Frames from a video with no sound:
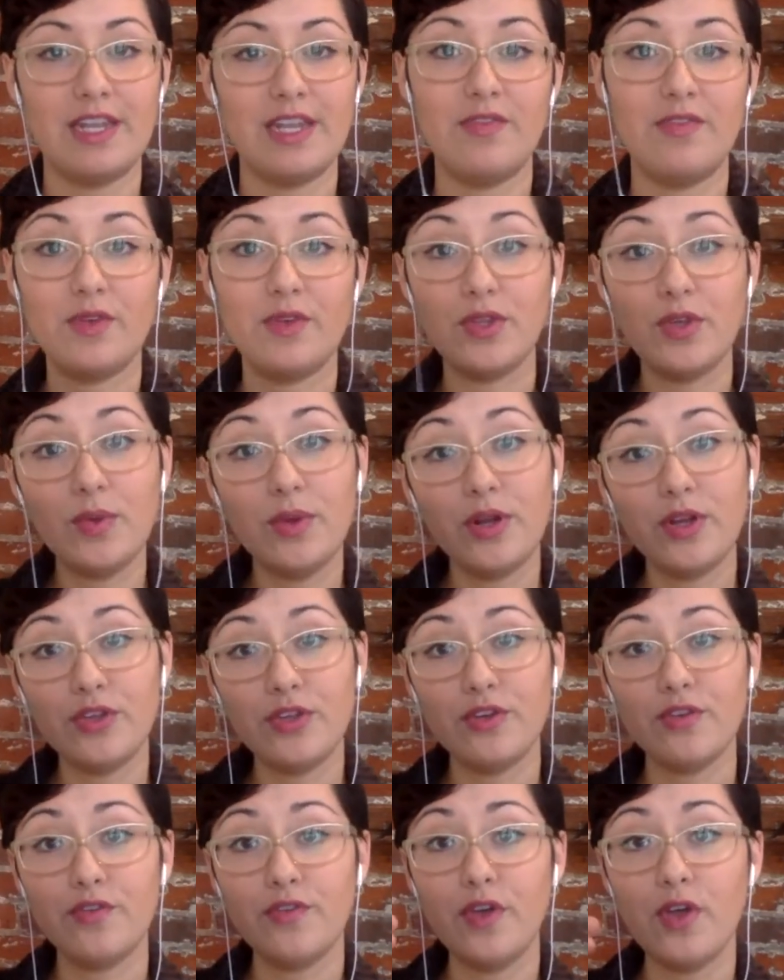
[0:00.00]
And if you do it on
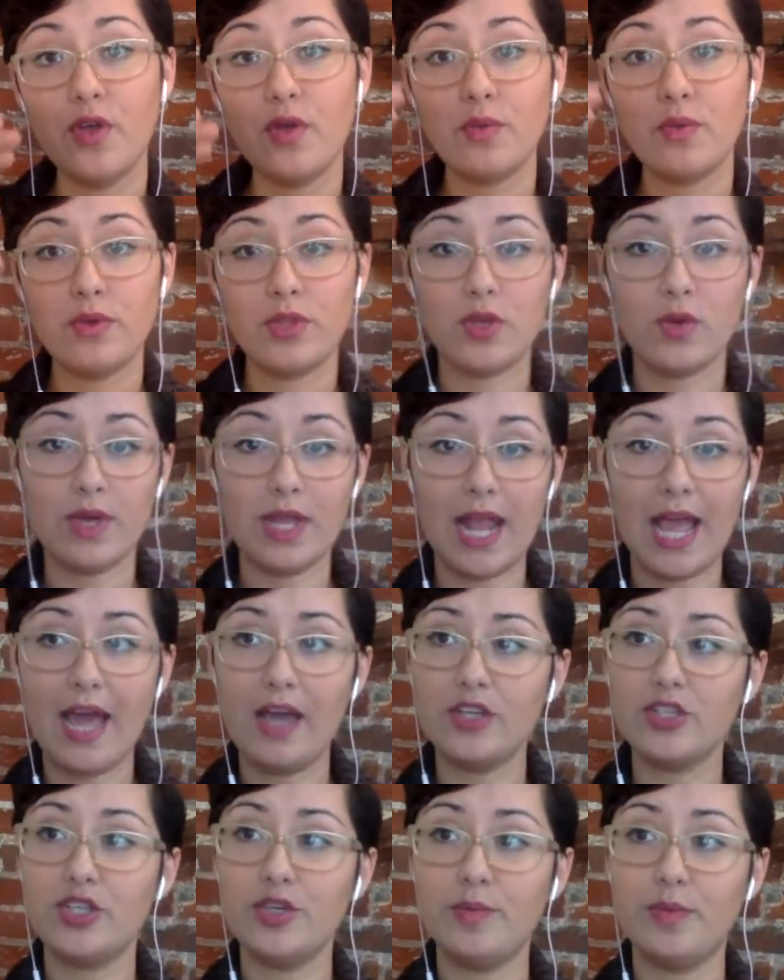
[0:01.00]
your phone, you can
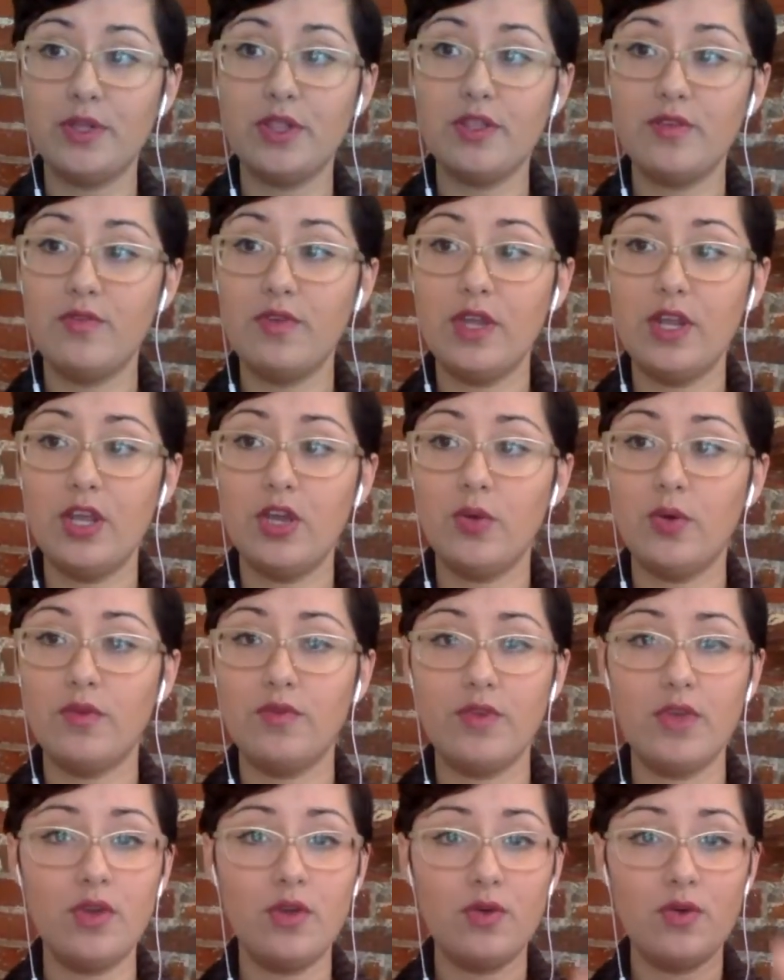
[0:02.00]
actually put the video of
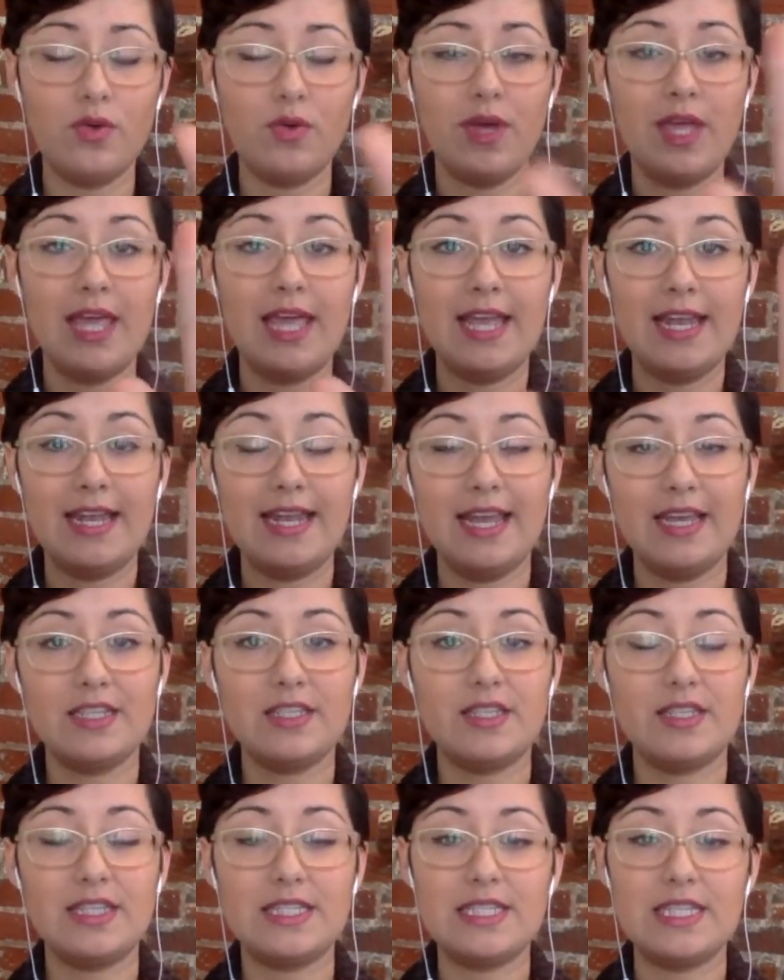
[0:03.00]
you next
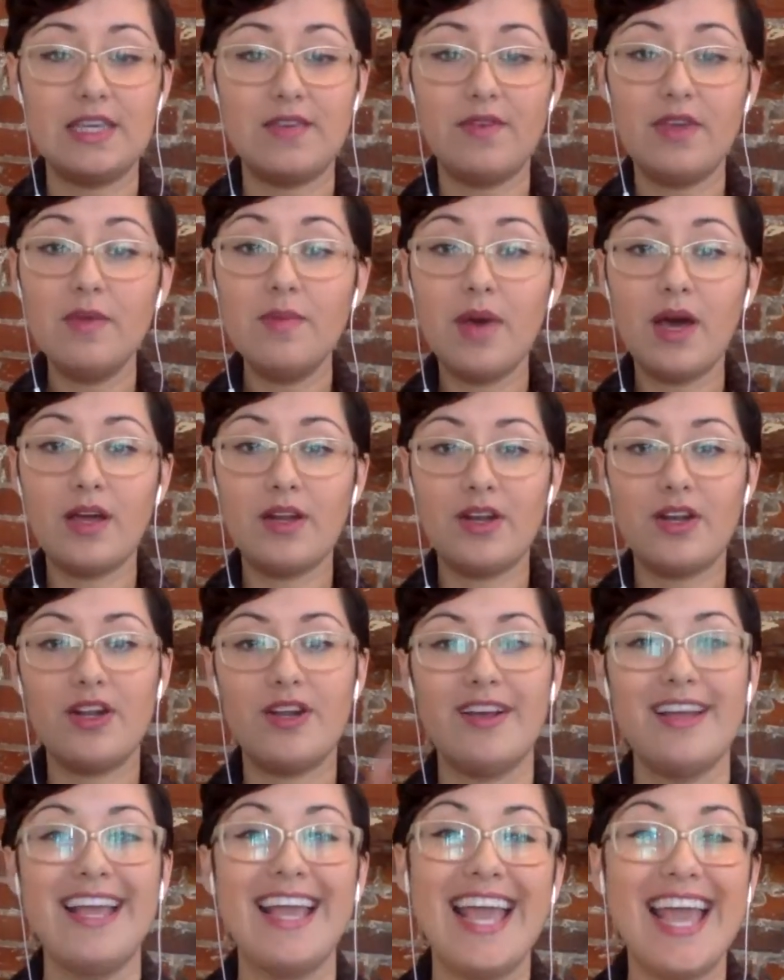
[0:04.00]
to the TV
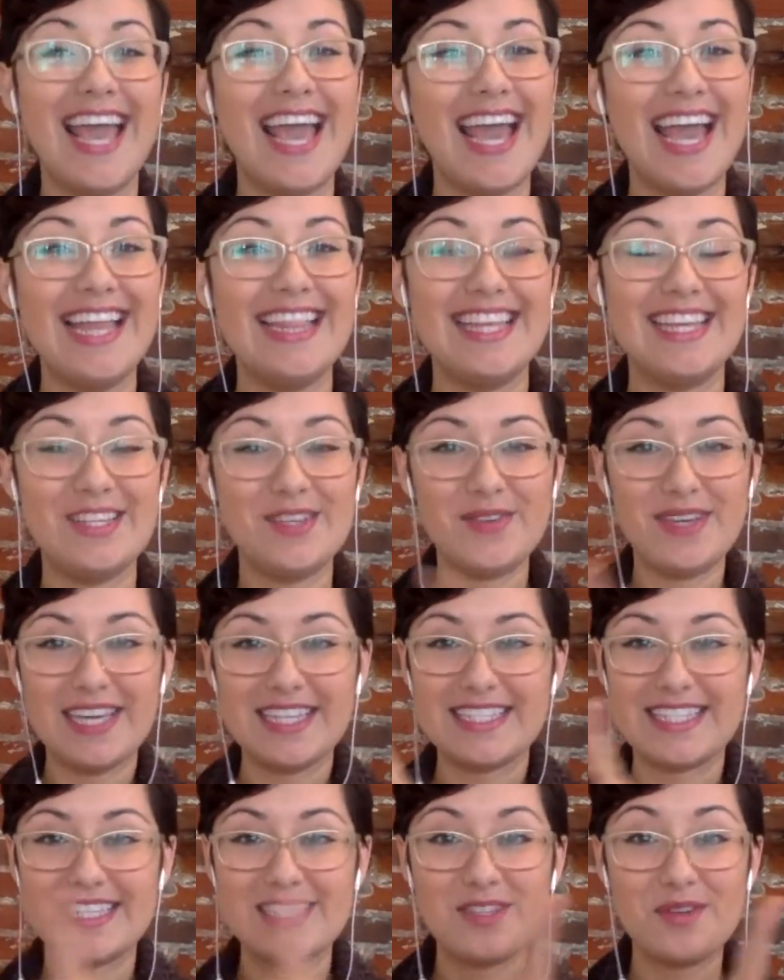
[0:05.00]
monitor, and then you
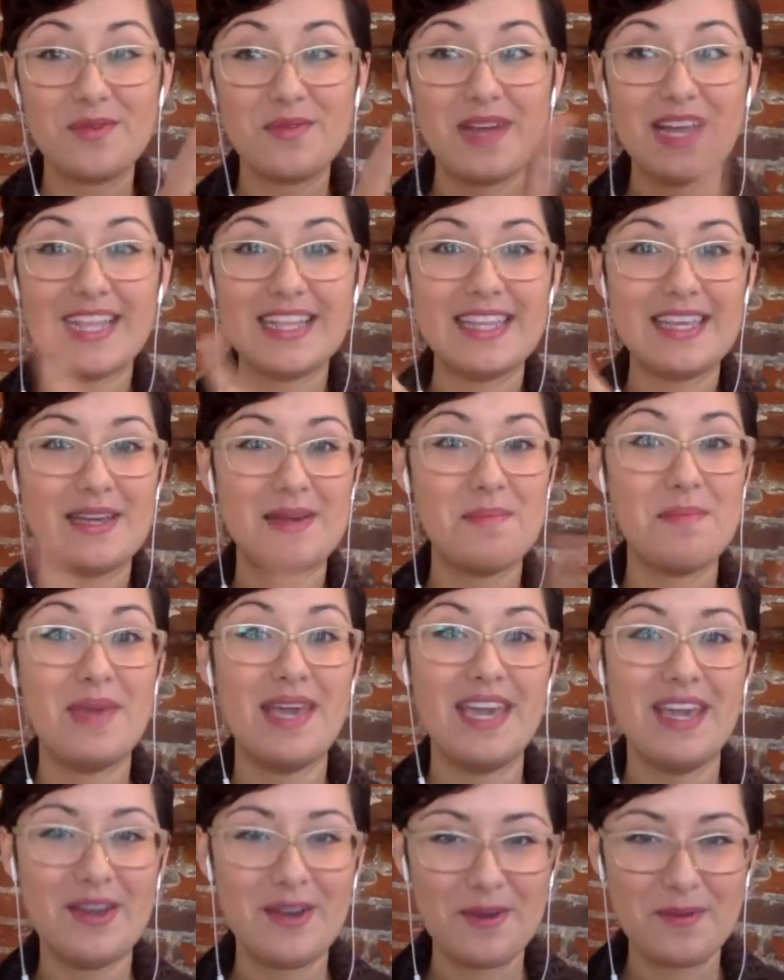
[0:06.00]
get to directly
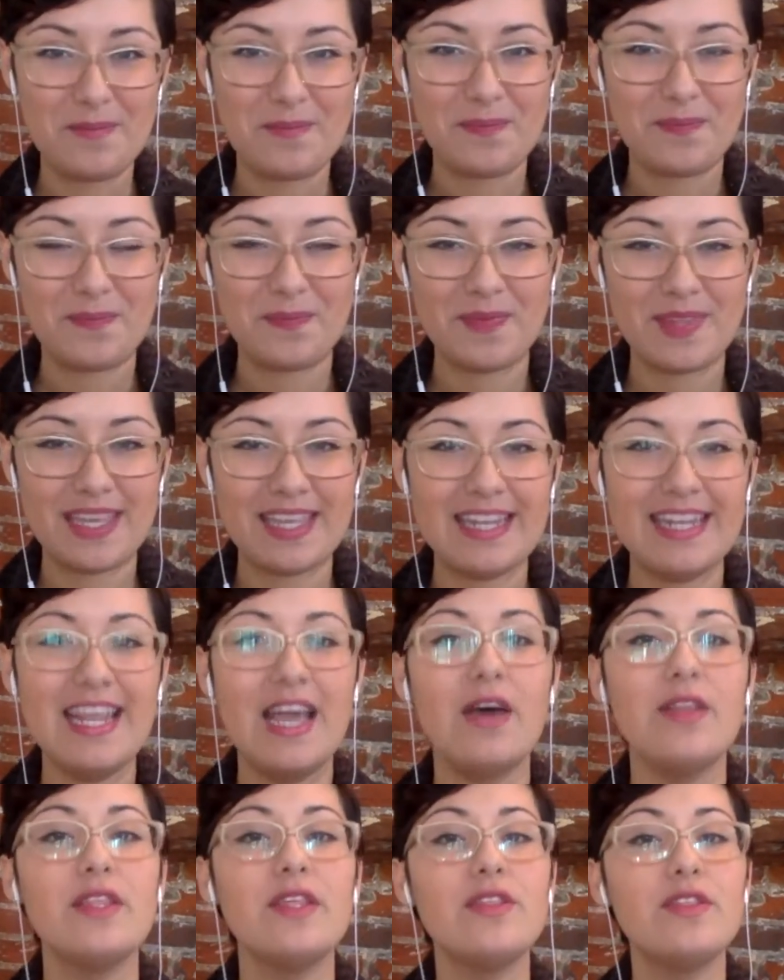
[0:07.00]
compare.
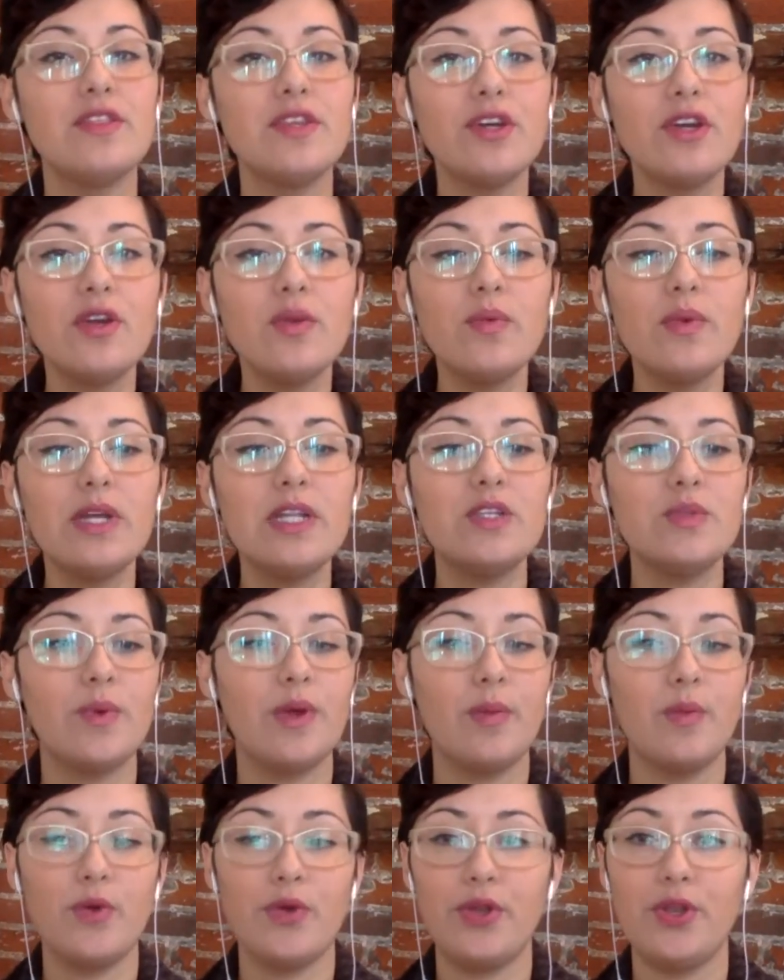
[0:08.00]
Now, the third one is where
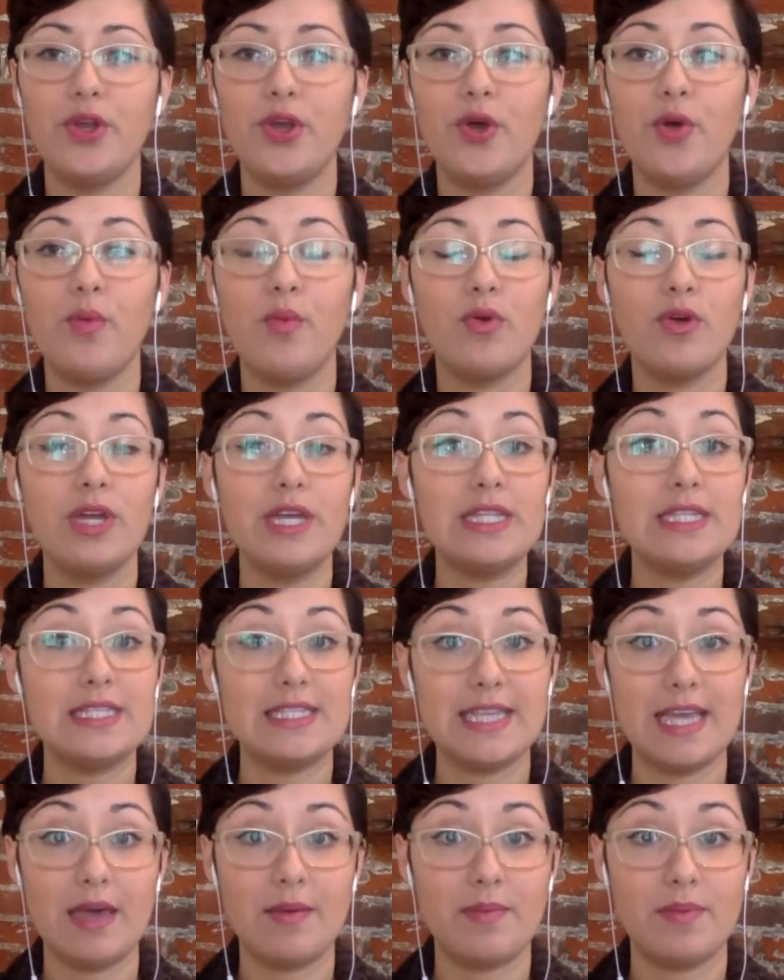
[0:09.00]
I'm going to go more in
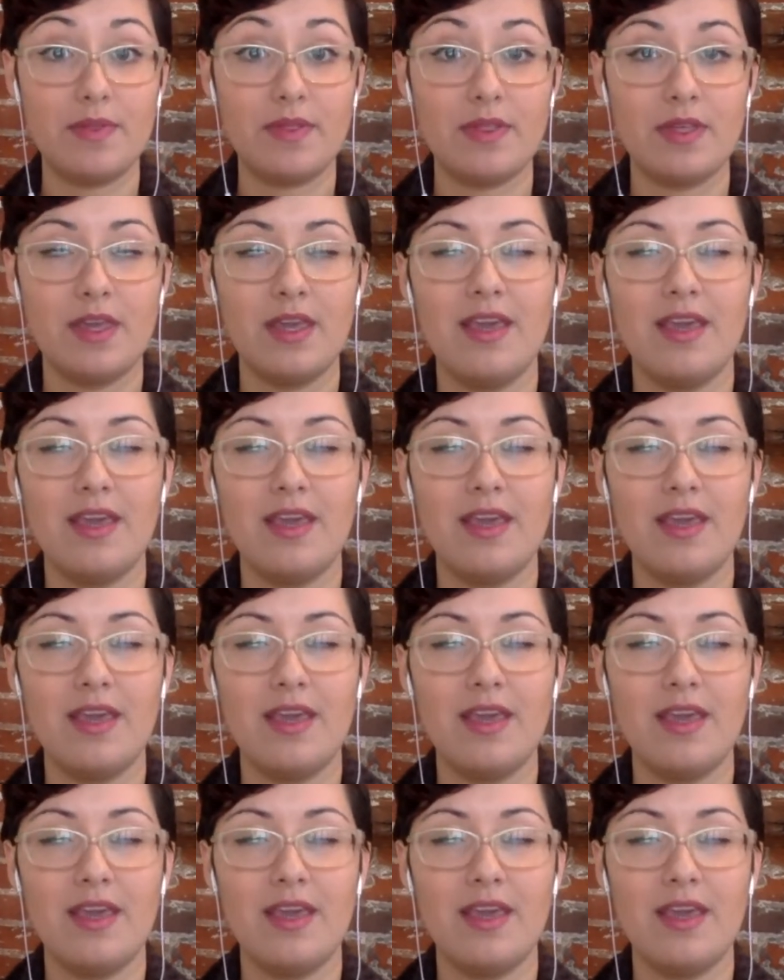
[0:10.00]
depth.